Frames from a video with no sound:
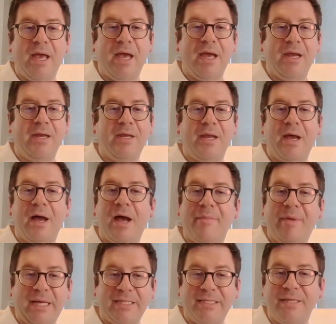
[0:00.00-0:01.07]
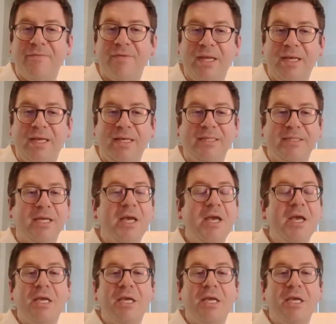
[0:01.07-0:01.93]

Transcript: and um, activities,